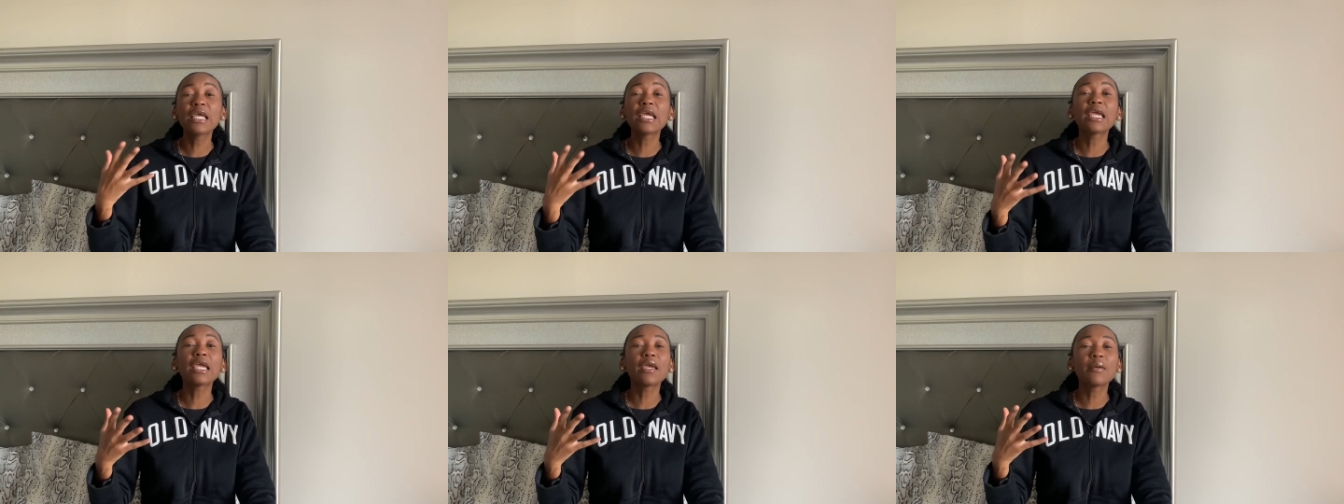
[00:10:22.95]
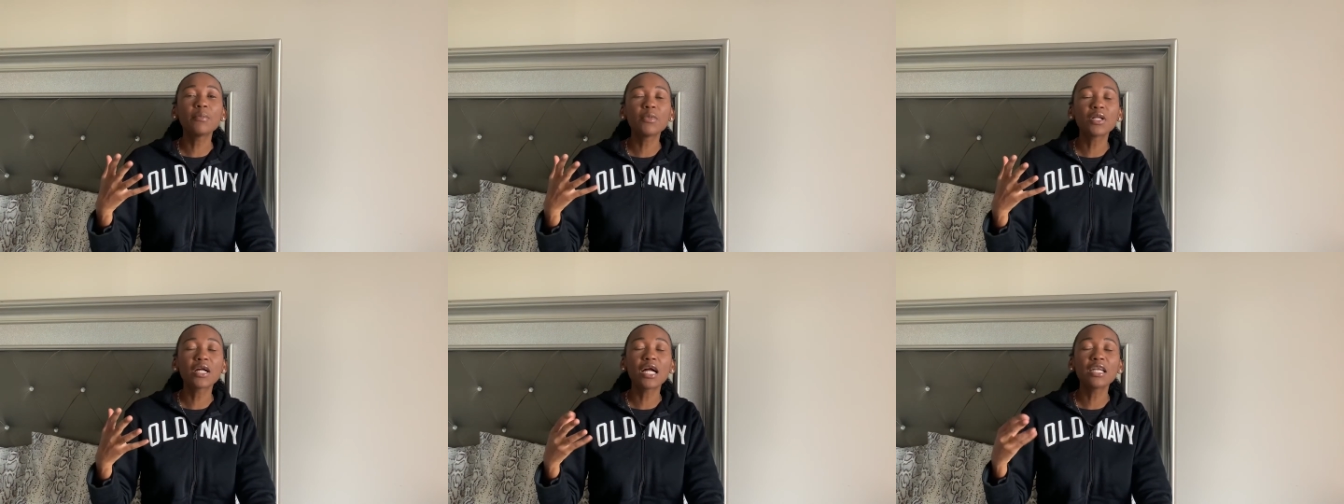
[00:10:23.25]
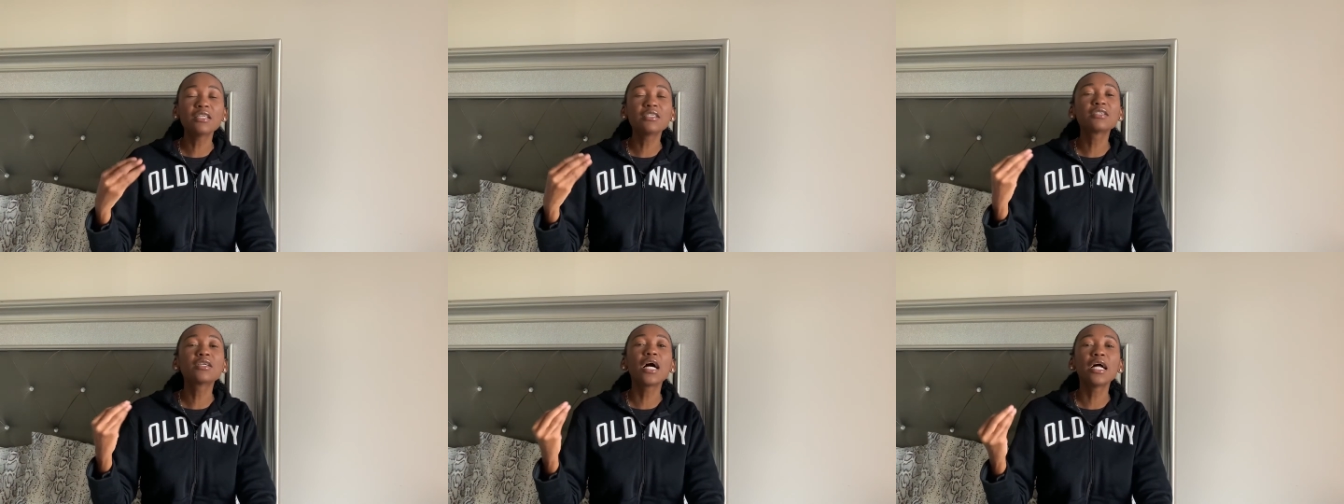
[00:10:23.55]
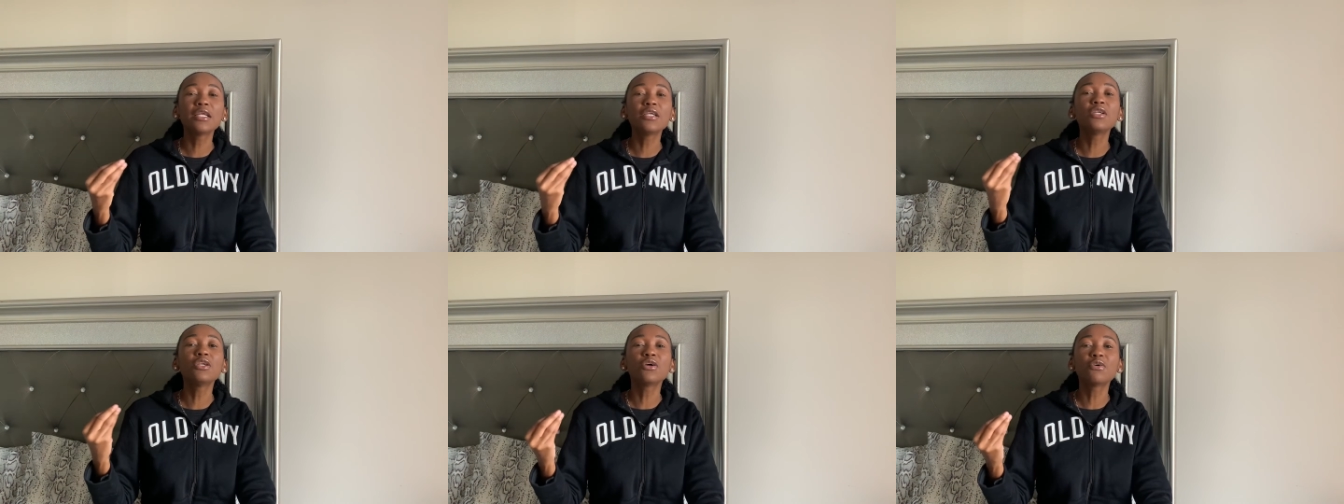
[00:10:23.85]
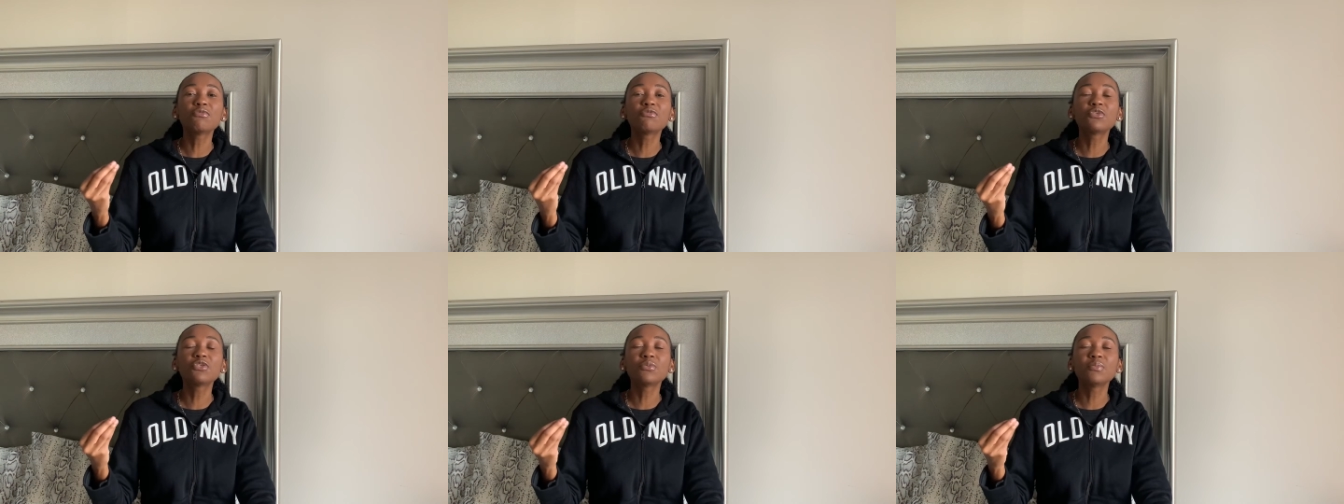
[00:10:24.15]
able god is god
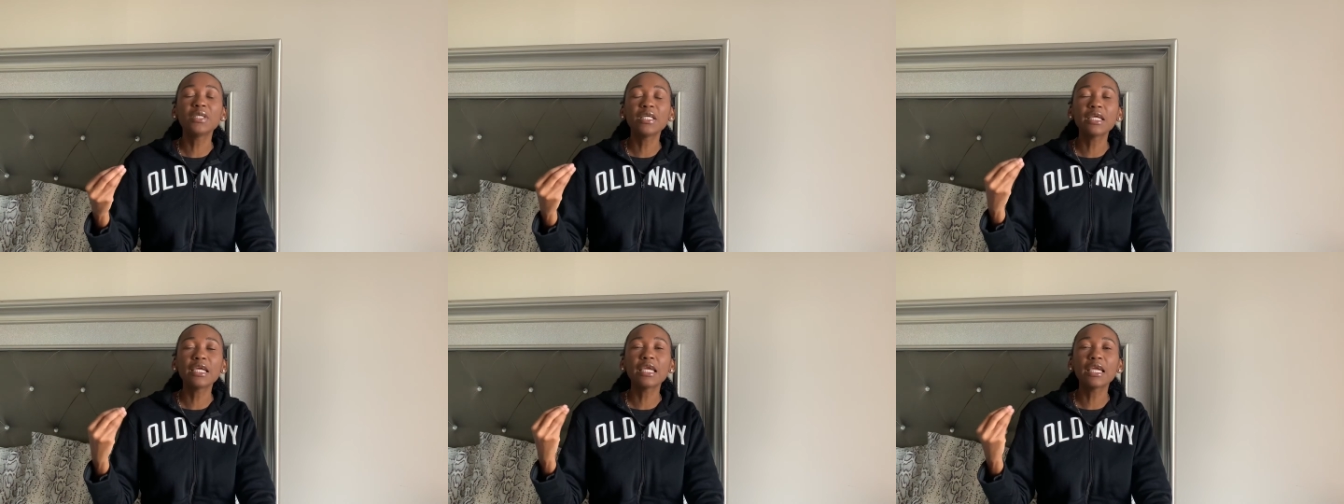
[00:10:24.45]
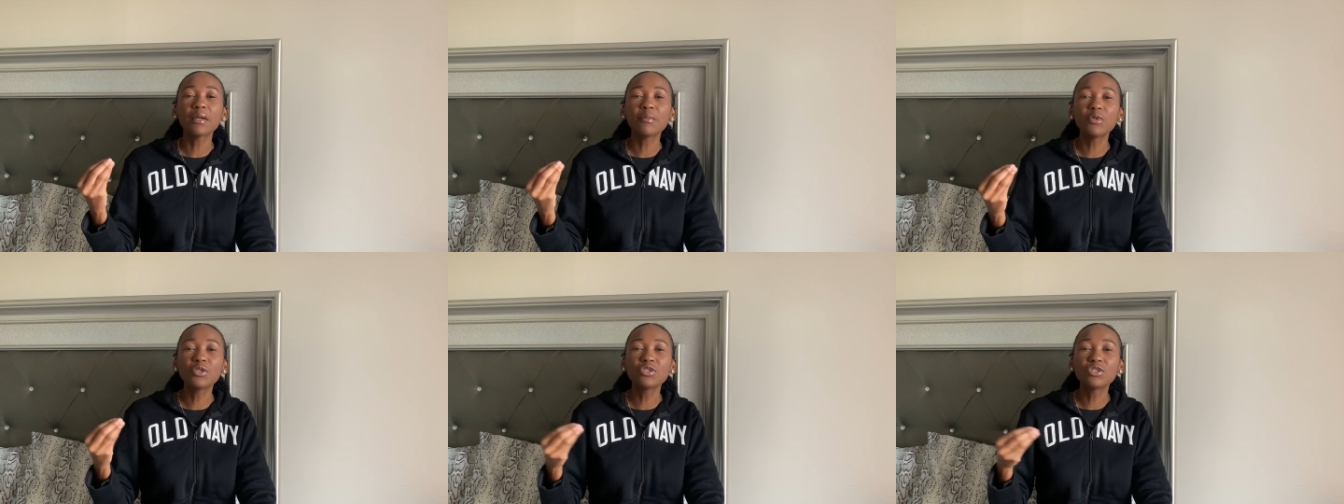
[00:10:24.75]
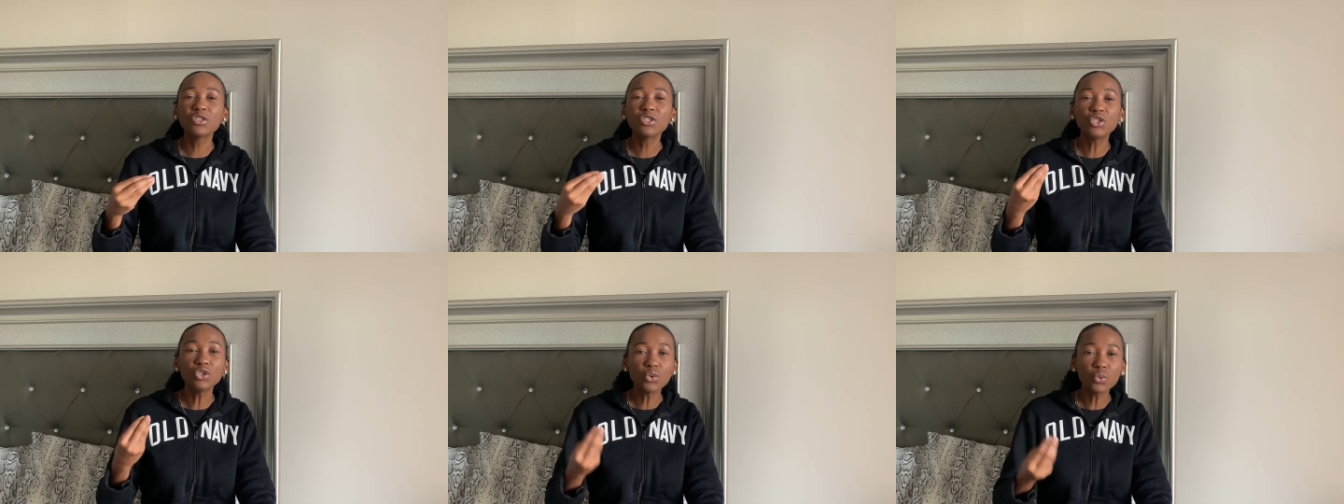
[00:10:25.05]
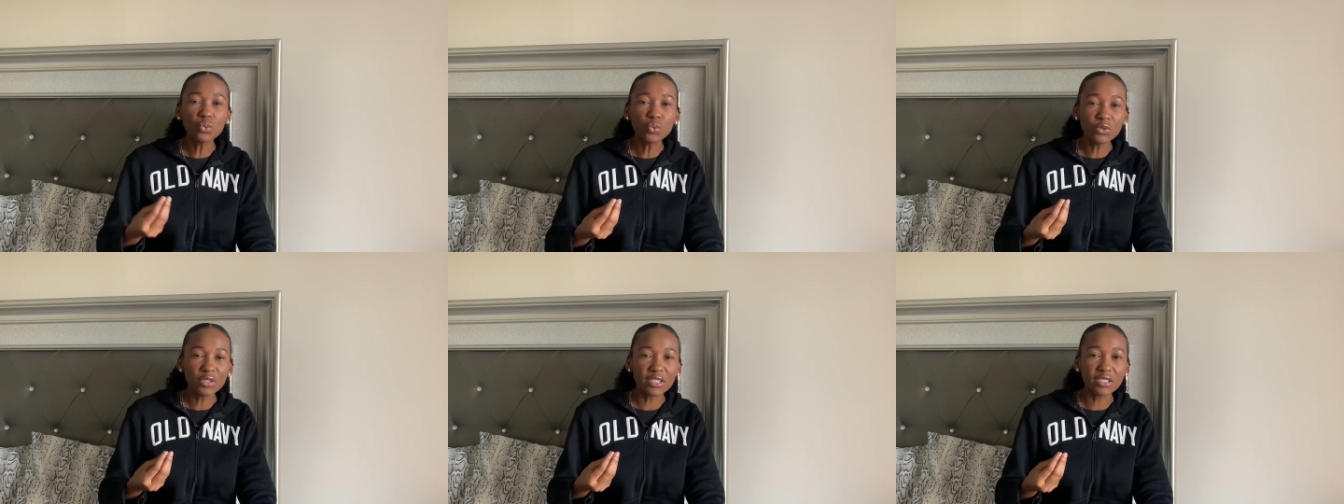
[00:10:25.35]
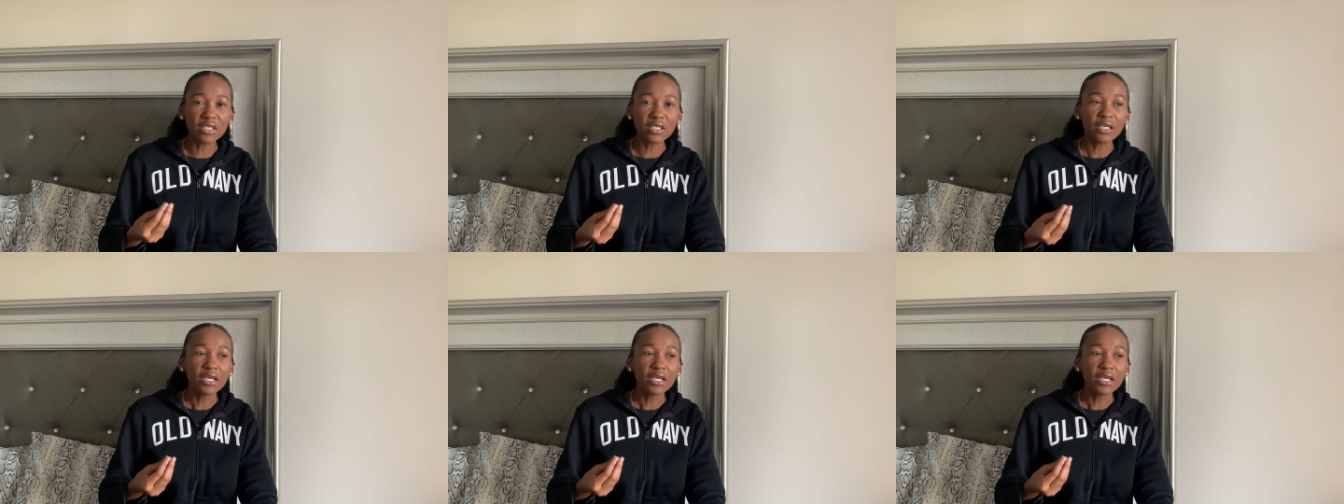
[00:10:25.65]
enough to be able to use